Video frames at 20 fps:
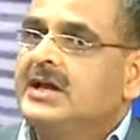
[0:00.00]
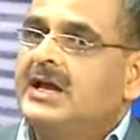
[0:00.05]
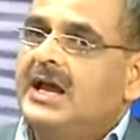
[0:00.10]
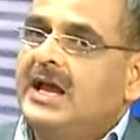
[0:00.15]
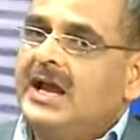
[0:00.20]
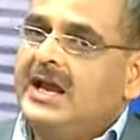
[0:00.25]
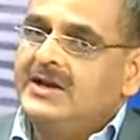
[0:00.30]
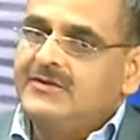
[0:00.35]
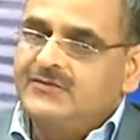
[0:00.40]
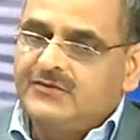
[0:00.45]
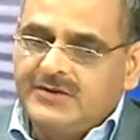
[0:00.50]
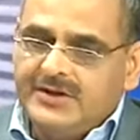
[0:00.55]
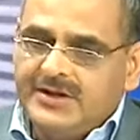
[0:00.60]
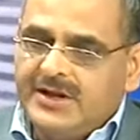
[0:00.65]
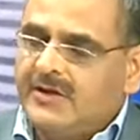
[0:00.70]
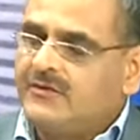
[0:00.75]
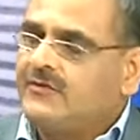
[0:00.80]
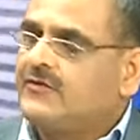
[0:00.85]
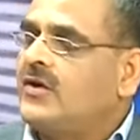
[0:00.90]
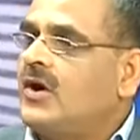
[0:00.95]
And we
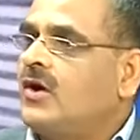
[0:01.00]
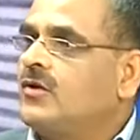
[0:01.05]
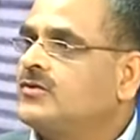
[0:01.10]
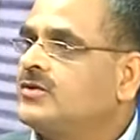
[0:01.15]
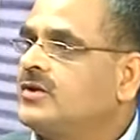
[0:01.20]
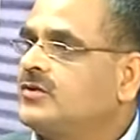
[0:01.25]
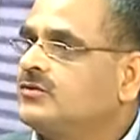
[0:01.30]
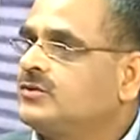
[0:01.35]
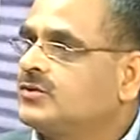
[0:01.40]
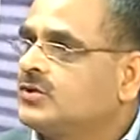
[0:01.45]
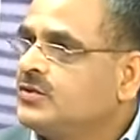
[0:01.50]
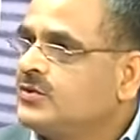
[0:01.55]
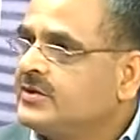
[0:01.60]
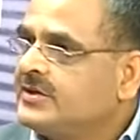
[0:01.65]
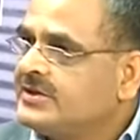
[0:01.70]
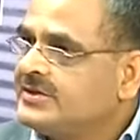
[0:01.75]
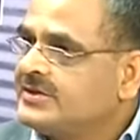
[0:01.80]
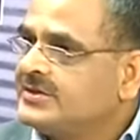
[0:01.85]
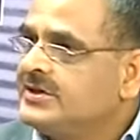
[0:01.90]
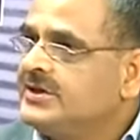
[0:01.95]
have found out through
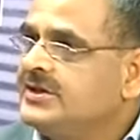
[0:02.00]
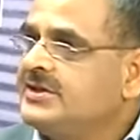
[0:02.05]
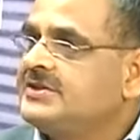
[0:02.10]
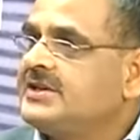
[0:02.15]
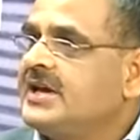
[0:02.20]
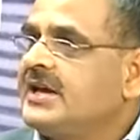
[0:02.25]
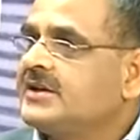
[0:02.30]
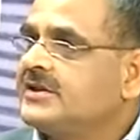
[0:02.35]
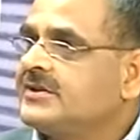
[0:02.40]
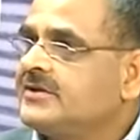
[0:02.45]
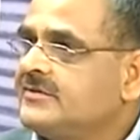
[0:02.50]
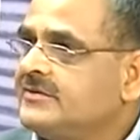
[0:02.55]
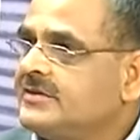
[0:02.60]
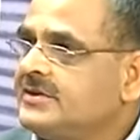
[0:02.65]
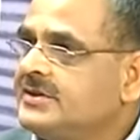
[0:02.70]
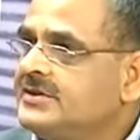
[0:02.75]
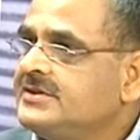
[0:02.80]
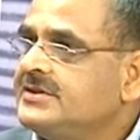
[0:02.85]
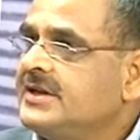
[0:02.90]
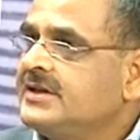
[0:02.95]
research
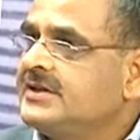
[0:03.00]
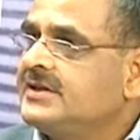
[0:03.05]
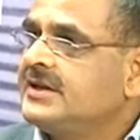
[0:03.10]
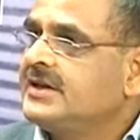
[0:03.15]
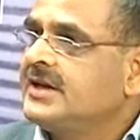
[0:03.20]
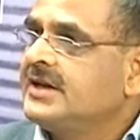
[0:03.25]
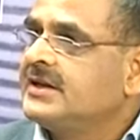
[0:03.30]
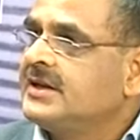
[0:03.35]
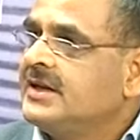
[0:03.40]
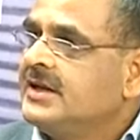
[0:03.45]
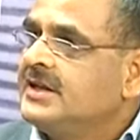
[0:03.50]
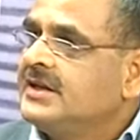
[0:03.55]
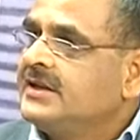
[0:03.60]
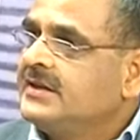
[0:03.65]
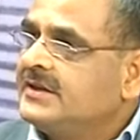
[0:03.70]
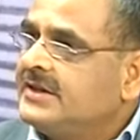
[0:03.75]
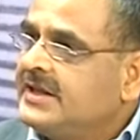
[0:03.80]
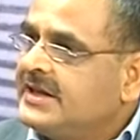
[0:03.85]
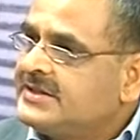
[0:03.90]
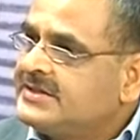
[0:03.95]
activities that
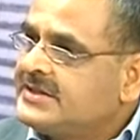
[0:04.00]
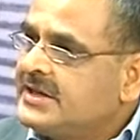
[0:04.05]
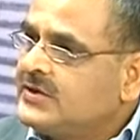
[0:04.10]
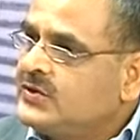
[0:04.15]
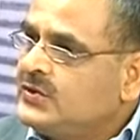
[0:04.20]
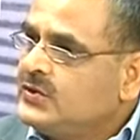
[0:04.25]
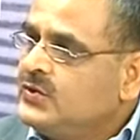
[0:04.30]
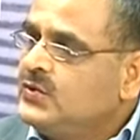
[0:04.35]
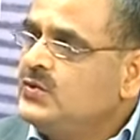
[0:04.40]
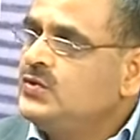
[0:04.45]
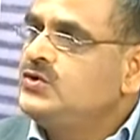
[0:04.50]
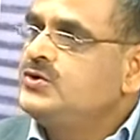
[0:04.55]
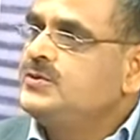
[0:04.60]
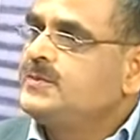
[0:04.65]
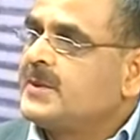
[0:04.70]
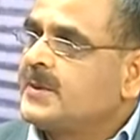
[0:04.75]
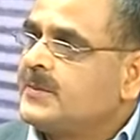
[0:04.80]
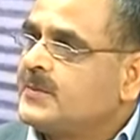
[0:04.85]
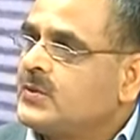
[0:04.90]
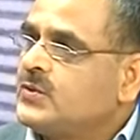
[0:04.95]
there is a huge
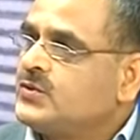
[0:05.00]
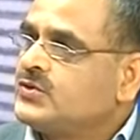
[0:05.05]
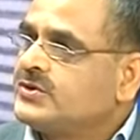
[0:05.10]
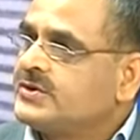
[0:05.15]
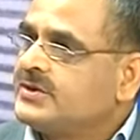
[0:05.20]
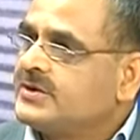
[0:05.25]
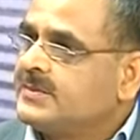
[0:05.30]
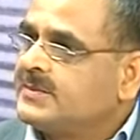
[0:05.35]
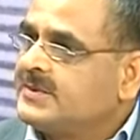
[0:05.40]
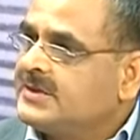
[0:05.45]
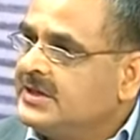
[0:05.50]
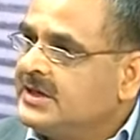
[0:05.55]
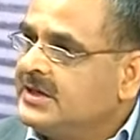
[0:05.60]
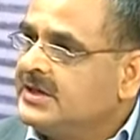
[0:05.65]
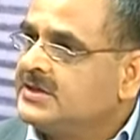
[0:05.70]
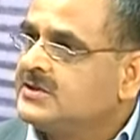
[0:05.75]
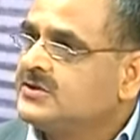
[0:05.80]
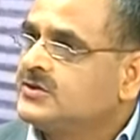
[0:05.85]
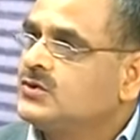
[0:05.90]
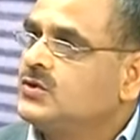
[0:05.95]
proportion of
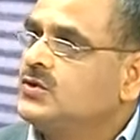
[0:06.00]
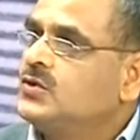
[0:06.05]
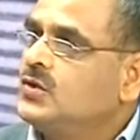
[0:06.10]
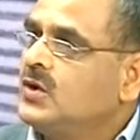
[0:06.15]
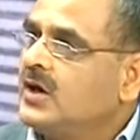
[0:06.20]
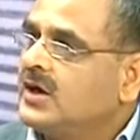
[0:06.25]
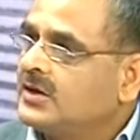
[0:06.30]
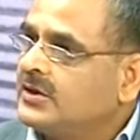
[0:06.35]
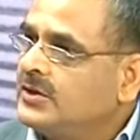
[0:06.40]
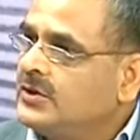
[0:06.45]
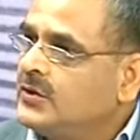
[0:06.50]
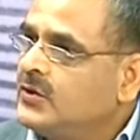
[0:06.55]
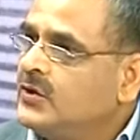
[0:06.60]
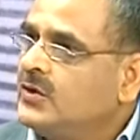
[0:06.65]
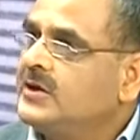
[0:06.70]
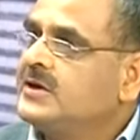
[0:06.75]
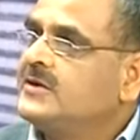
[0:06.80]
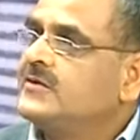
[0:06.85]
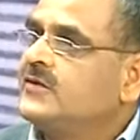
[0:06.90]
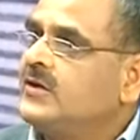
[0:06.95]
girls who are
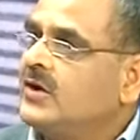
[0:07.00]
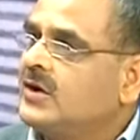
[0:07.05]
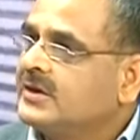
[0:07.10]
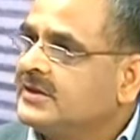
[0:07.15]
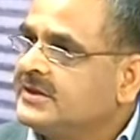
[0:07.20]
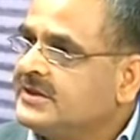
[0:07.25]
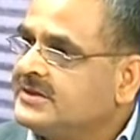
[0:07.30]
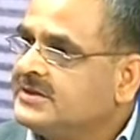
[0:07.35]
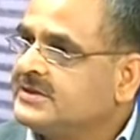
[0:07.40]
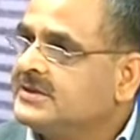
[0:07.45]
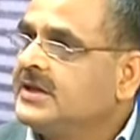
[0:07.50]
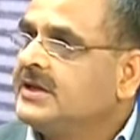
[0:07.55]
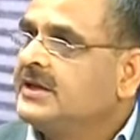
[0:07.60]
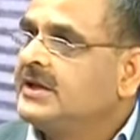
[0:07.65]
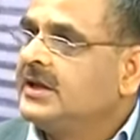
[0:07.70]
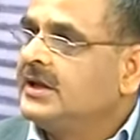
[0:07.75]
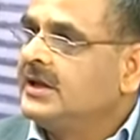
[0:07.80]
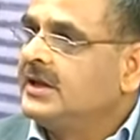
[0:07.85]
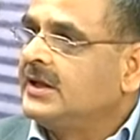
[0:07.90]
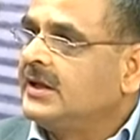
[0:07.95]
lured for this
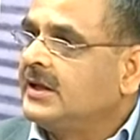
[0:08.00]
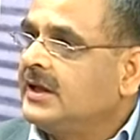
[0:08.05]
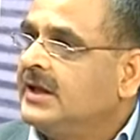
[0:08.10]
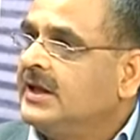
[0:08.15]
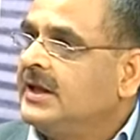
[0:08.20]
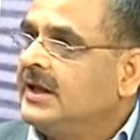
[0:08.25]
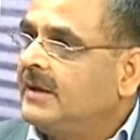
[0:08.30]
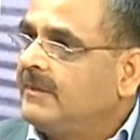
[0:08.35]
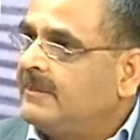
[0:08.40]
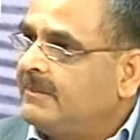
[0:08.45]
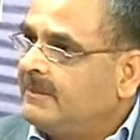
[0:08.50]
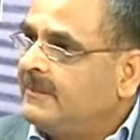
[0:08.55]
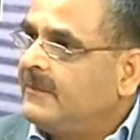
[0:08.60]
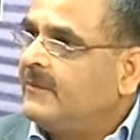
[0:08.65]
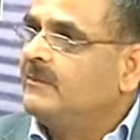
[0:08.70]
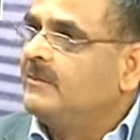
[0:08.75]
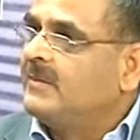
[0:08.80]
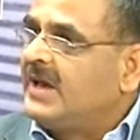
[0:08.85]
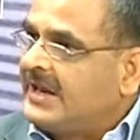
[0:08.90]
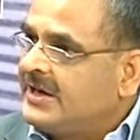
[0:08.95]
marriage
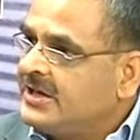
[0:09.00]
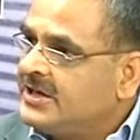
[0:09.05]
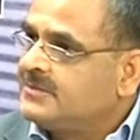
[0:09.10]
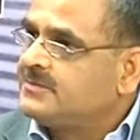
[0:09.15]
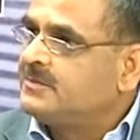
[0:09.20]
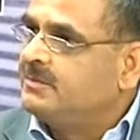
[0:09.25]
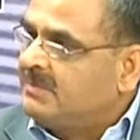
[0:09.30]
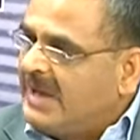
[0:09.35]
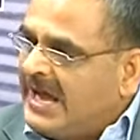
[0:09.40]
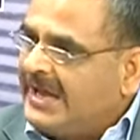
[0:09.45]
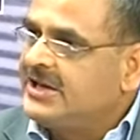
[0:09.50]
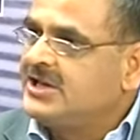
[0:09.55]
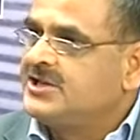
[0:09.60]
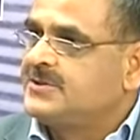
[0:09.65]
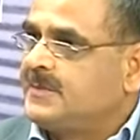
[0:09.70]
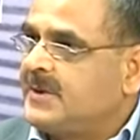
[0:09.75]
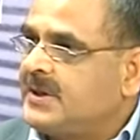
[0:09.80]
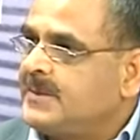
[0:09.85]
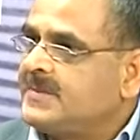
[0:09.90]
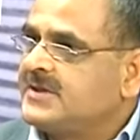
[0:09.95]

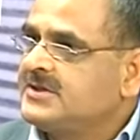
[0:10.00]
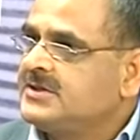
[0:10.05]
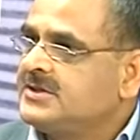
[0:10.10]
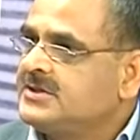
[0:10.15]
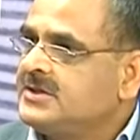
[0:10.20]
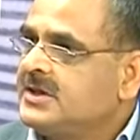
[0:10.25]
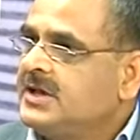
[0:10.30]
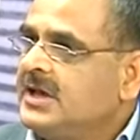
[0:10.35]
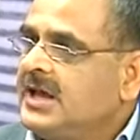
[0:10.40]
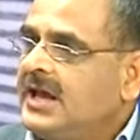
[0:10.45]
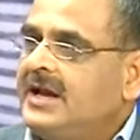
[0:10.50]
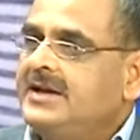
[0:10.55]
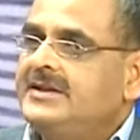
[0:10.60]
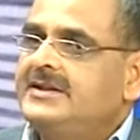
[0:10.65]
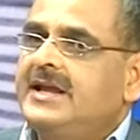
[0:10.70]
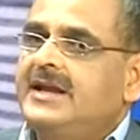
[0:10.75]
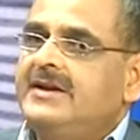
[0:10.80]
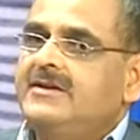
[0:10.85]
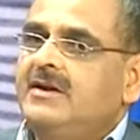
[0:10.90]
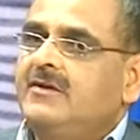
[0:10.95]
purposes, and
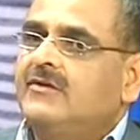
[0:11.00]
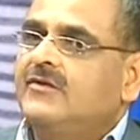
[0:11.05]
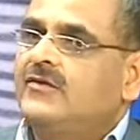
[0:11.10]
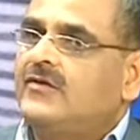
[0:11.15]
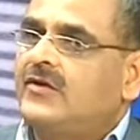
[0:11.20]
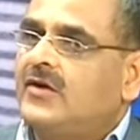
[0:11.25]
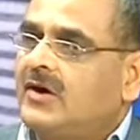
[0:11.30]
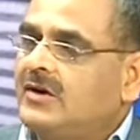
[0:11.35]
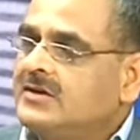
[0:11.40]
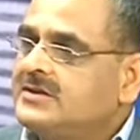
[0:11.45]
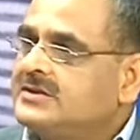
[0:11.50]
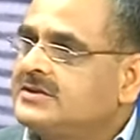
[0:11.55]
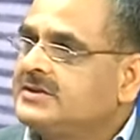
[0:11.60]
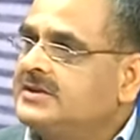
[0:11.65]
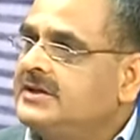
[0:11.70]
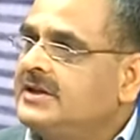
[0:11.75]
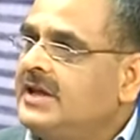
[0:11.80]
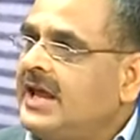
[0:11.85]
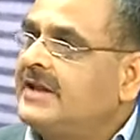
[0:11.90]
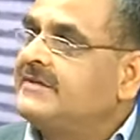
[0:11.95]
then
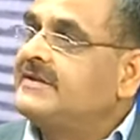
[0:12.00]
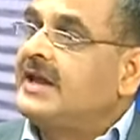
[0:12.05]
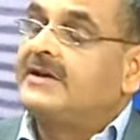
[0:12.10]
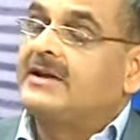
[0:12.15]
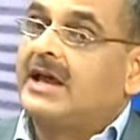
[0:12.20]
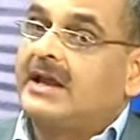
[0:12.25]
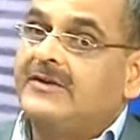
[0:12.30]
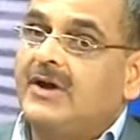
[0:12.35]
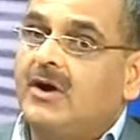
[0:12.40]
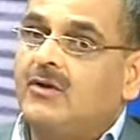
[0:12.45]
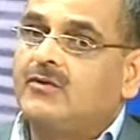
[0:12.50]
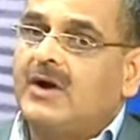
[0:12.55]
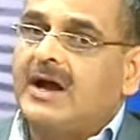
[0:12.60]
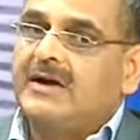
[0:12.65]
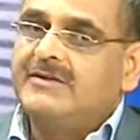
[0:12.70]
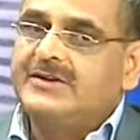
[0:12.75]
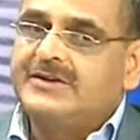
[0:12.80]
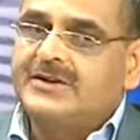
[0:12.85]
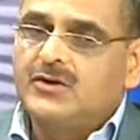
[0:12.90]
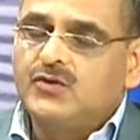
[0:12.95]
falsely, and then now I
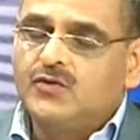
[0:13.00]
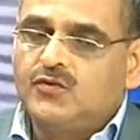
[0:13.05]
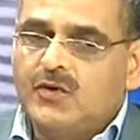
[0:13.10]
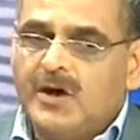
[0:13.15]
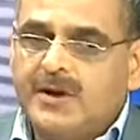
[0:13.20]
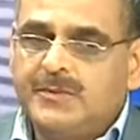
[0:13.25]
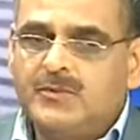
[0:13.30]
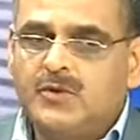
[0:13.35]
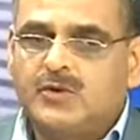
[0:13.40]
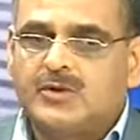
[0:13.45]
will tell you one more